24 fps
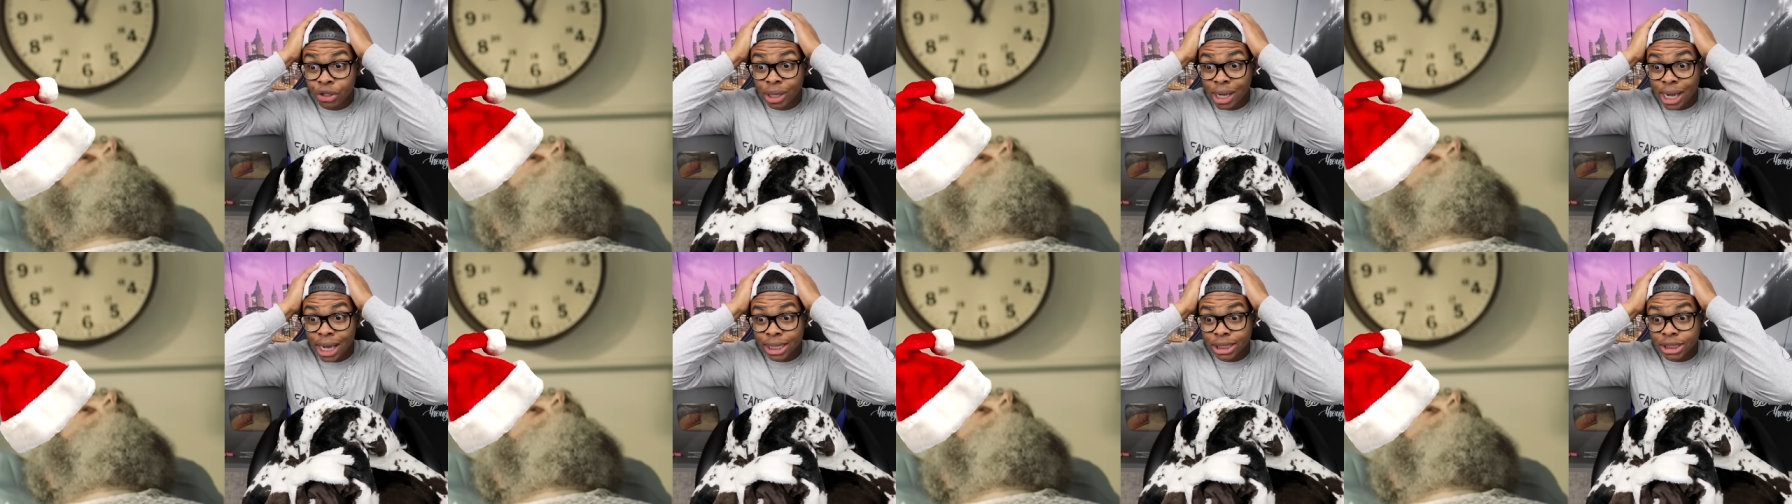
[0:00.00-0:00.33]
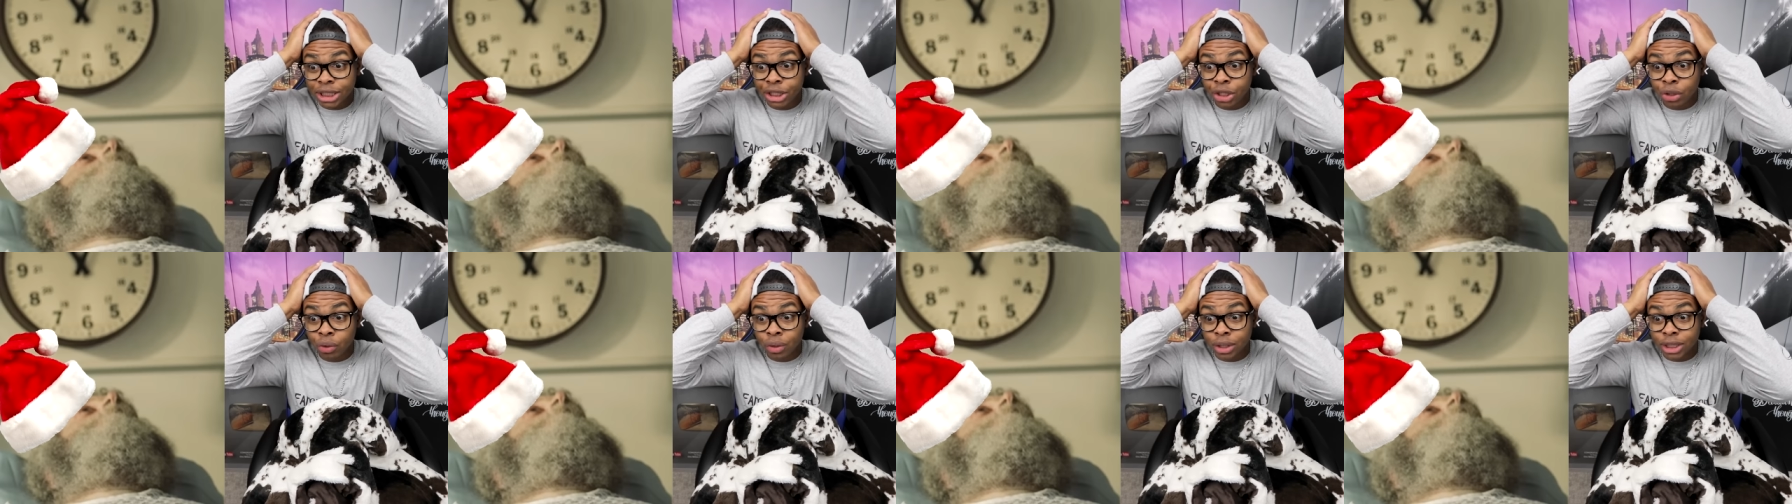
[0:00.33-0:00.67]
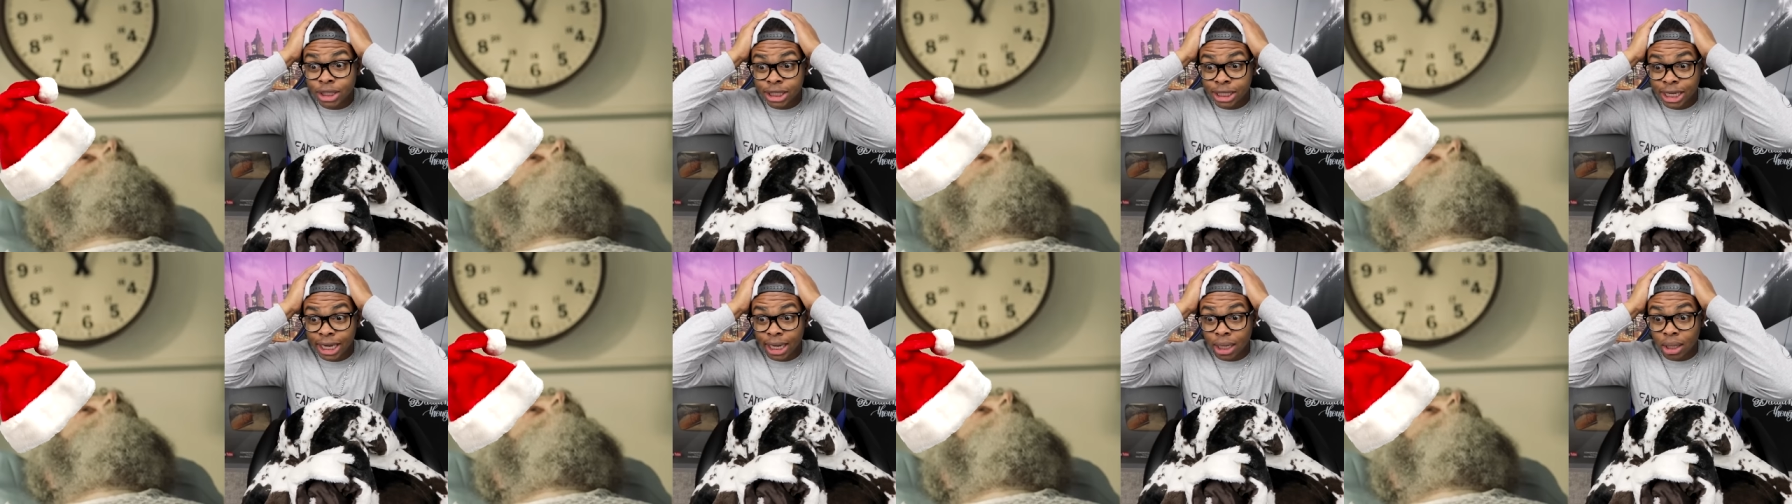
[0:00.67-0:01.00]
you guys do to
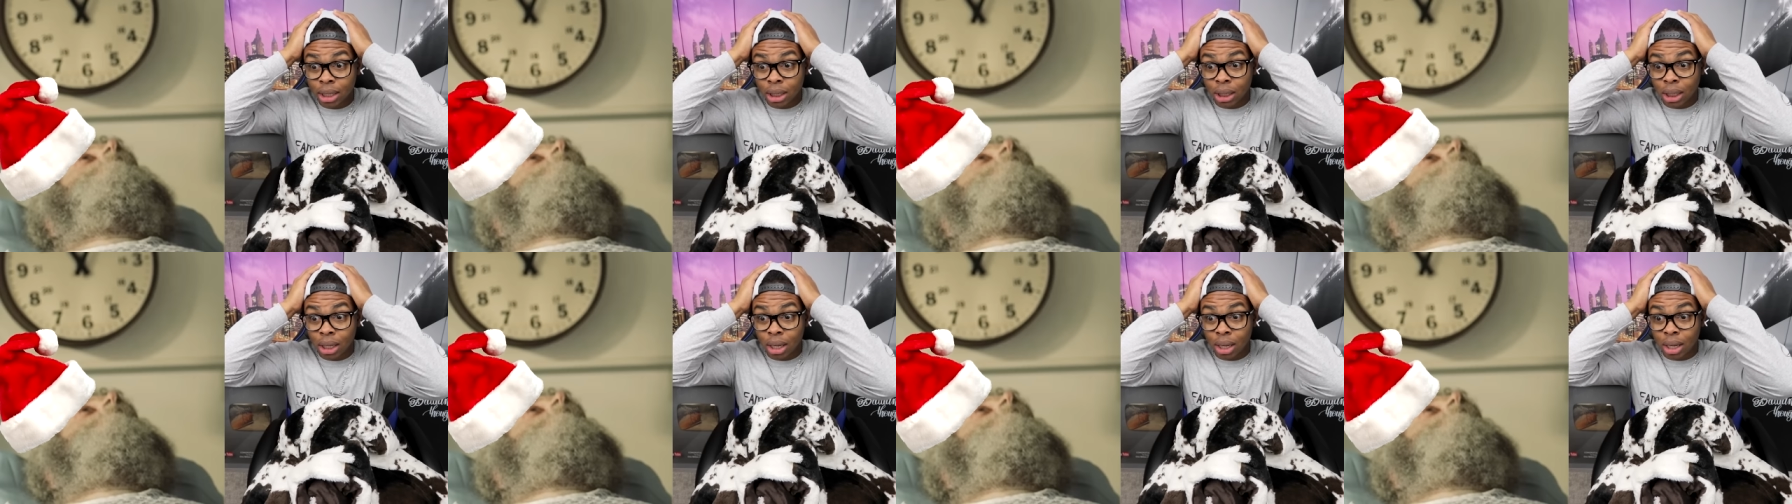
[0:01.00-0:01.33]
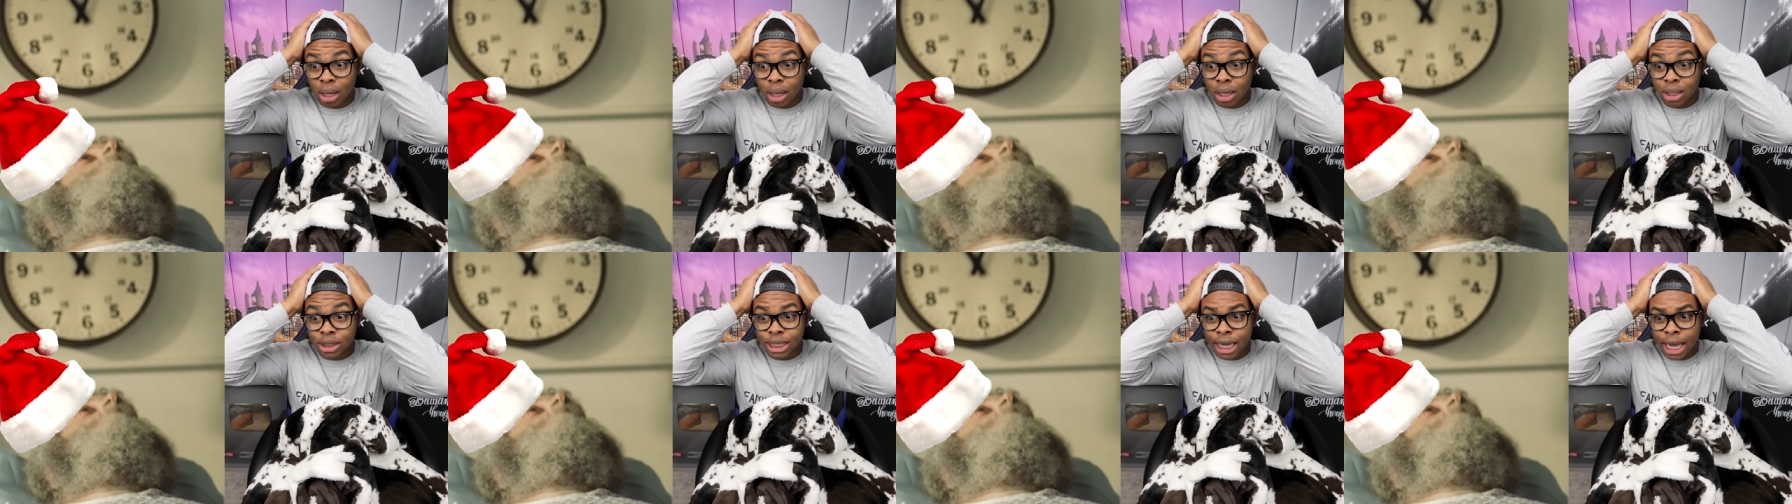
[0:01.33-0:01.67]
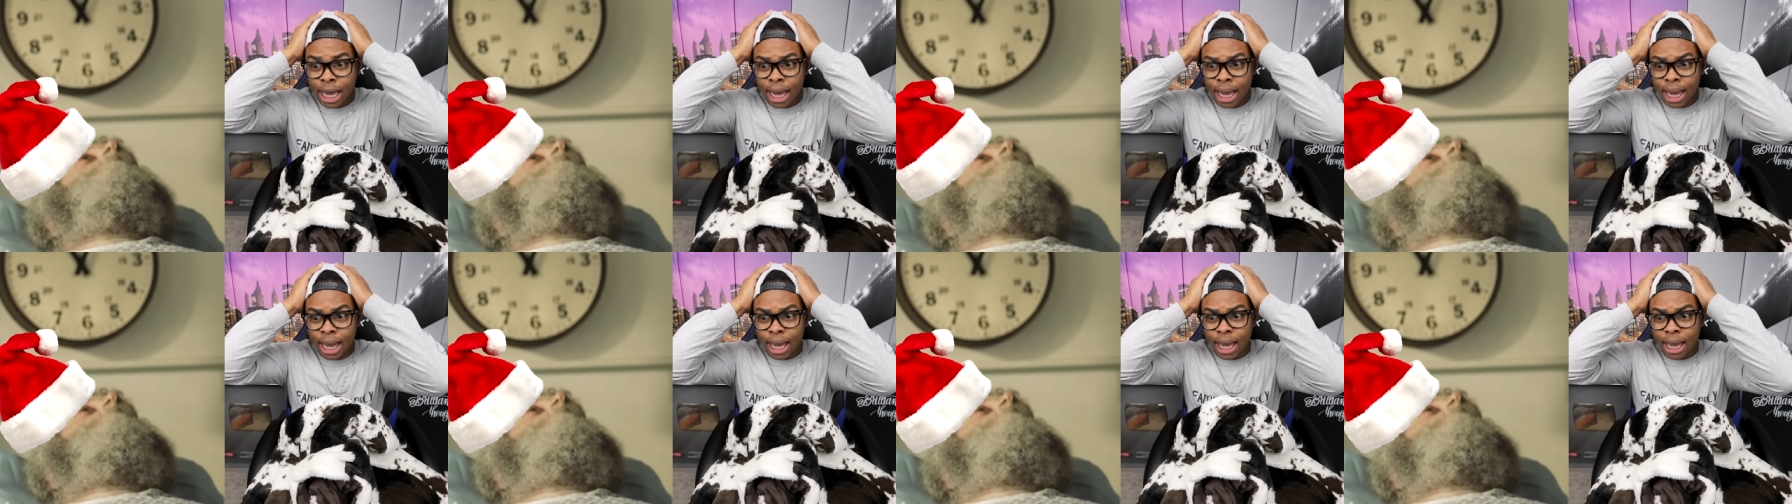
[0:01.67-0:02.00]
Santa Claus?
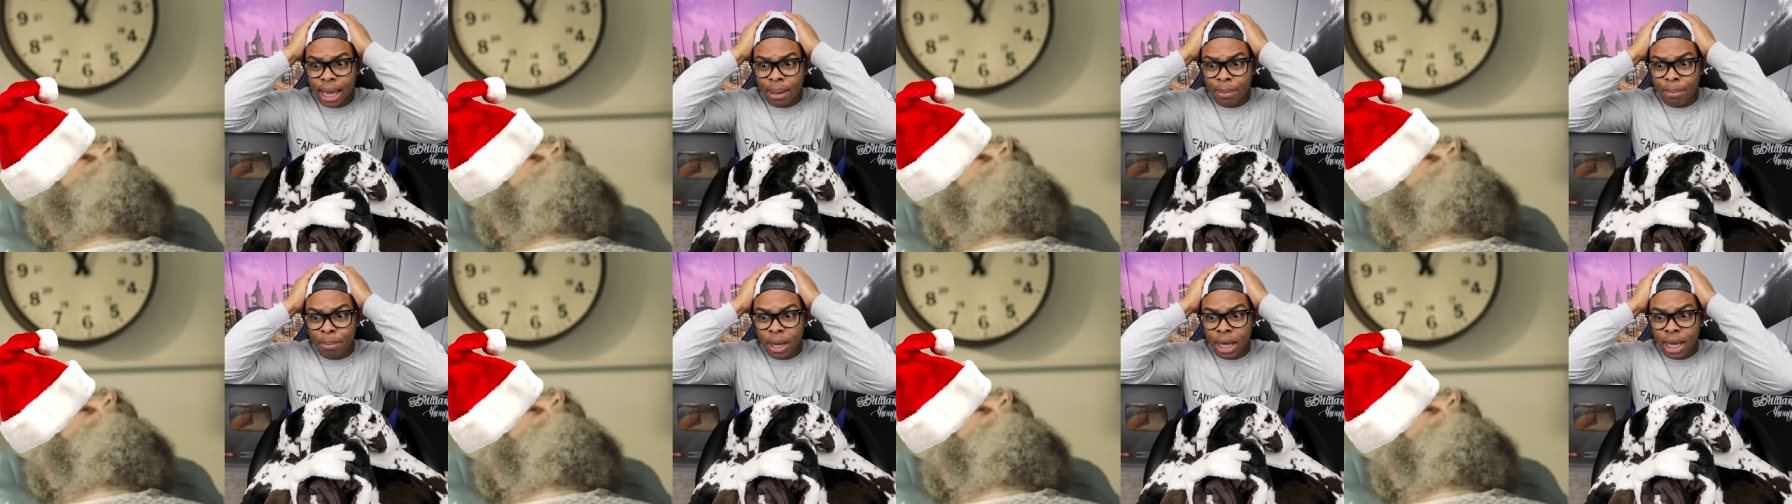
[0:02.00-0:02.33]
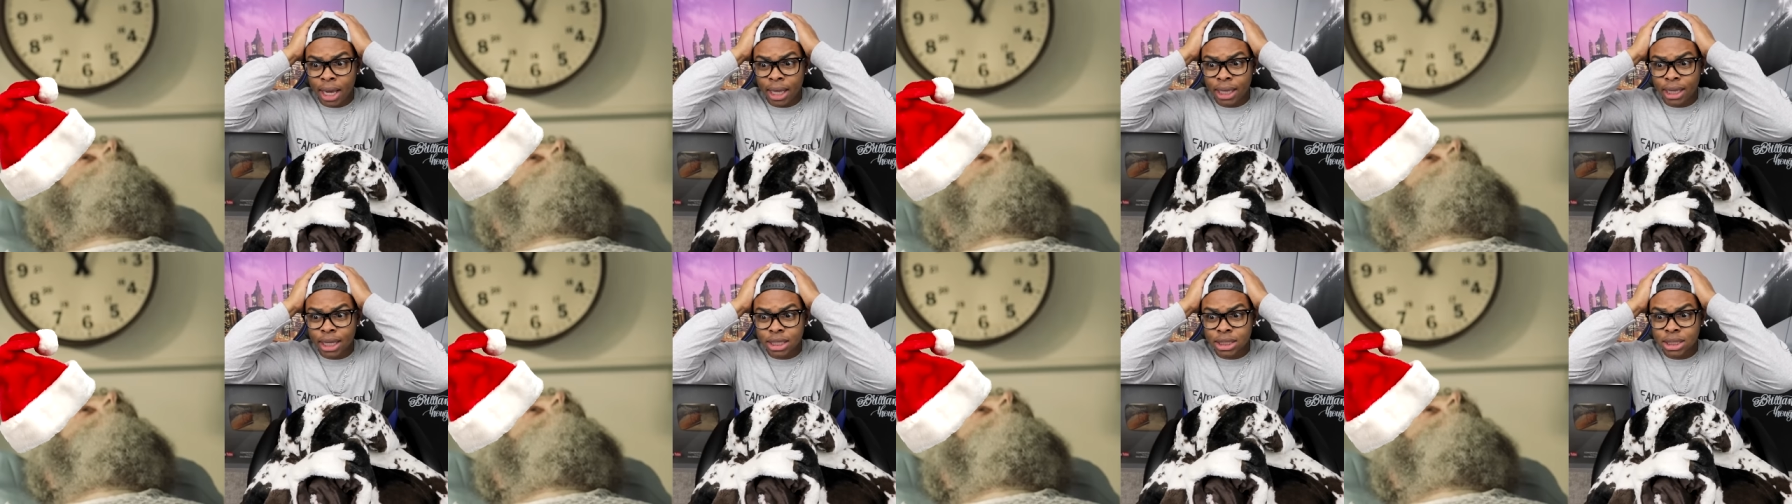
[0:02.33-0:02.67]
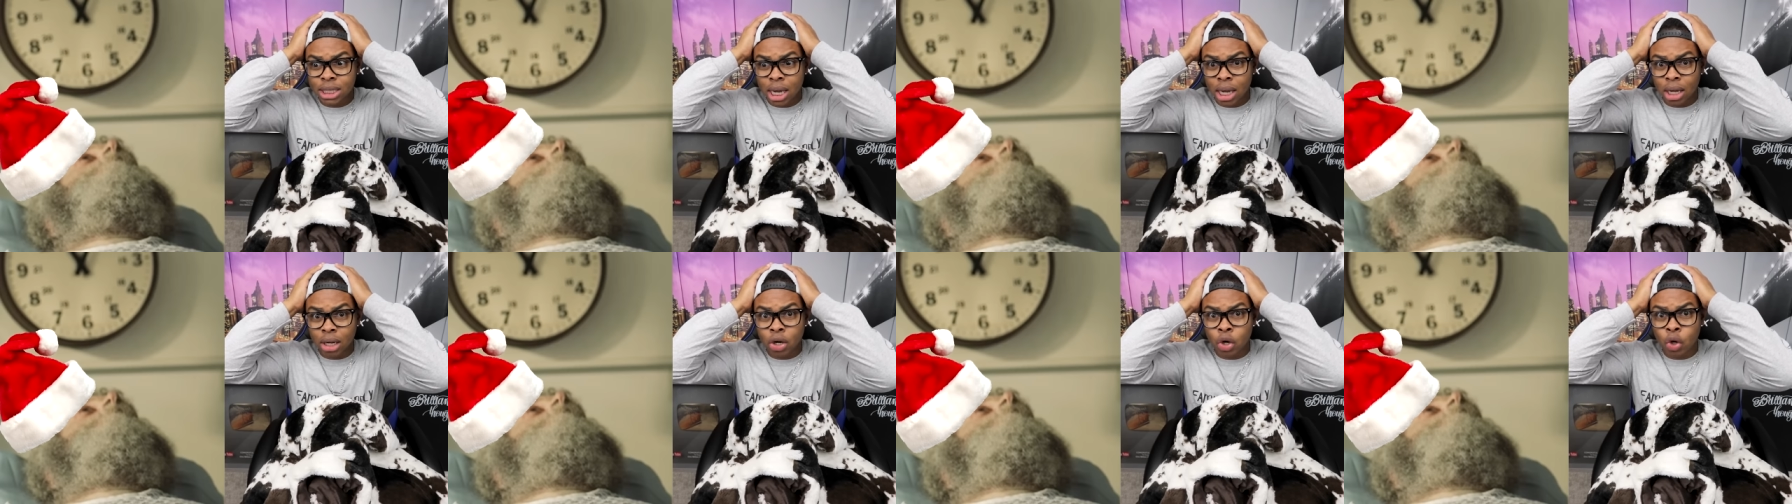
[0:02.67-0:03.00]
Hey, man, that's
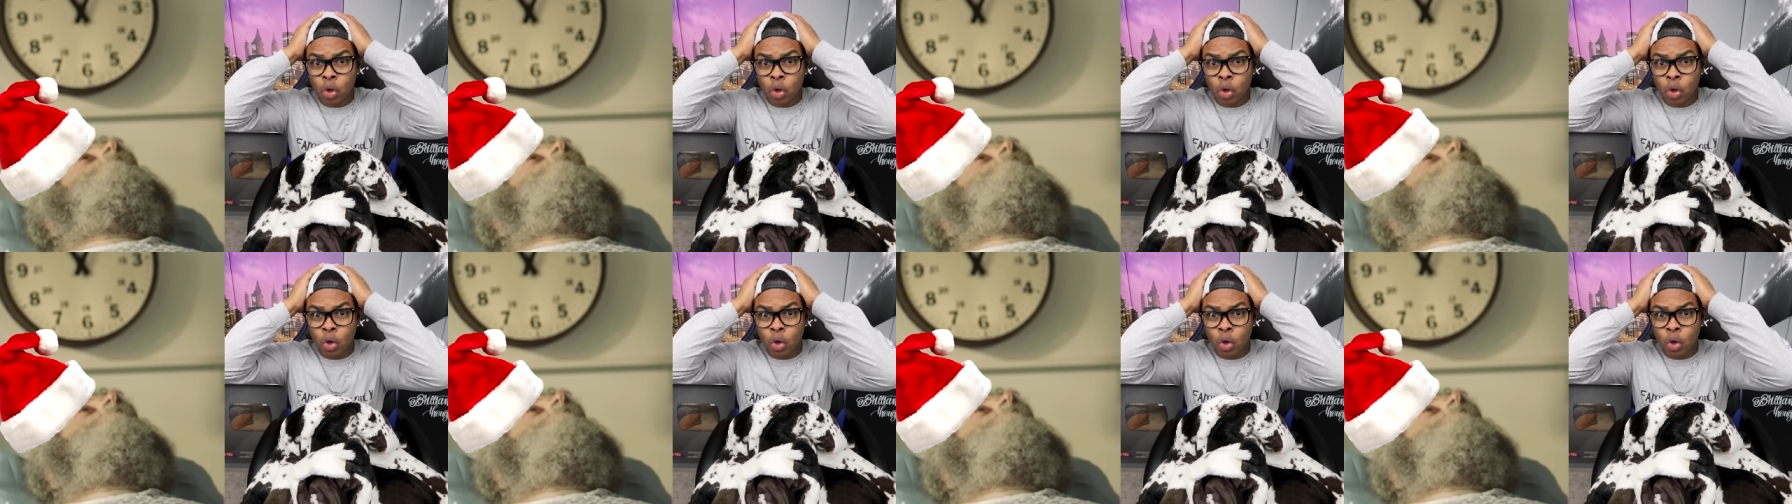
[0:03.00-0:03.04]
not